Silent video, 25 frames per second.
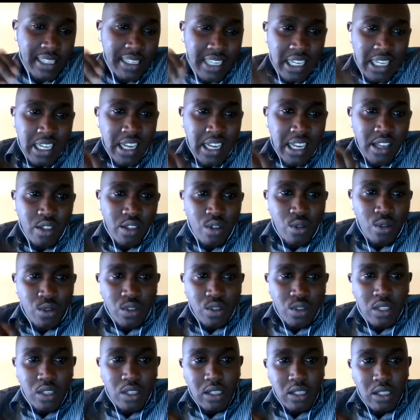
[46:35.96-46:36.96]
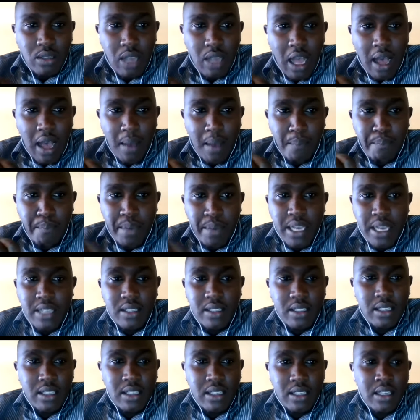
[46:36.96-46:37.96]
digging those uh,
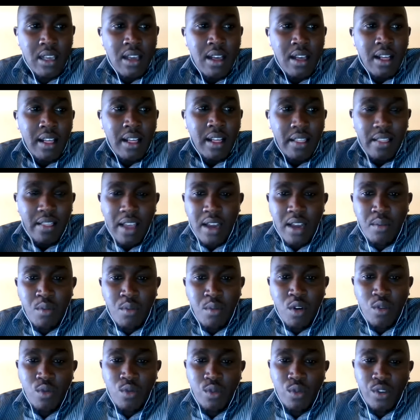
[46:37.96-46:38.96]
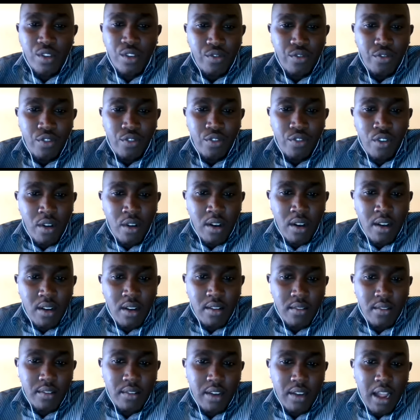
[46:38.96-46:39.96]
pits, the animal would fall
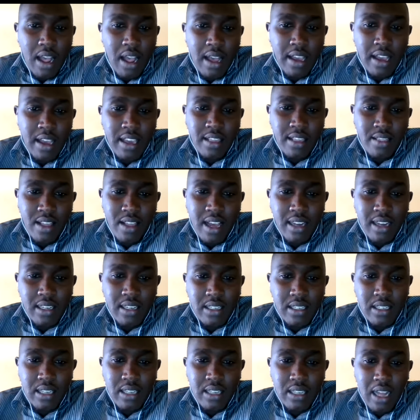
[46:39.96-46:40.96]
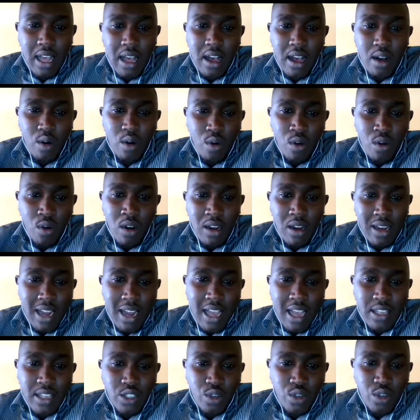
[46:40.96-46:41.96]
in that hole,
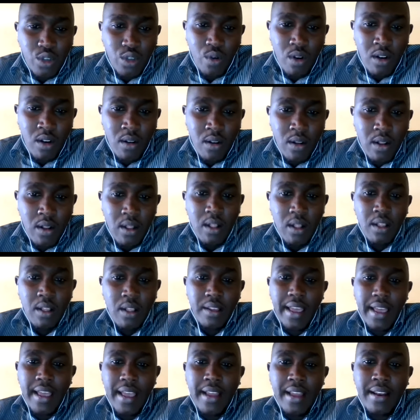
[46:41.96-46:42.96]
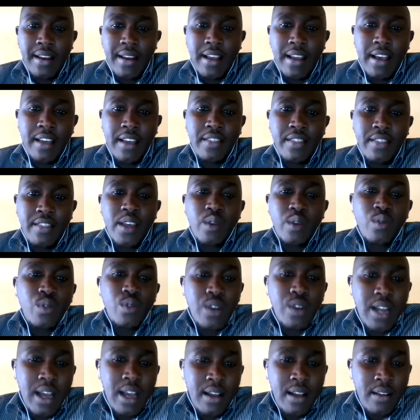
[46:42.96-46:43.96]
large hole, and uh, they
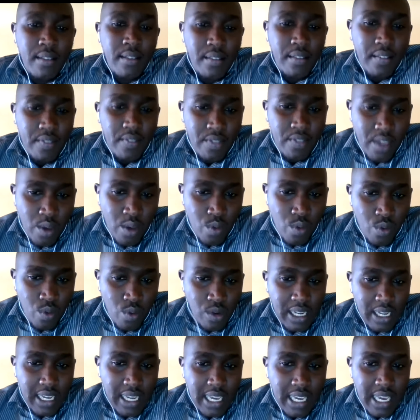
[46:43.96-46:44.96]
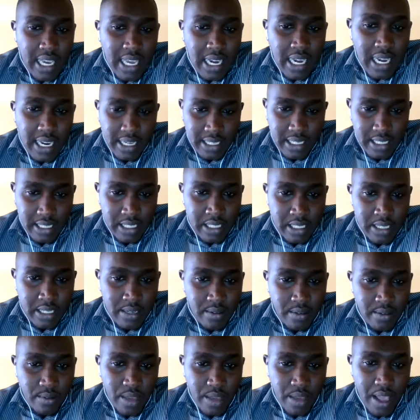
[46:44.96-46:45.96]
would uh, they would kill it
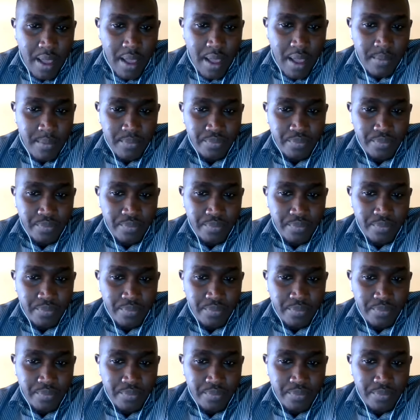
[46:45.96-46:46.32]
okay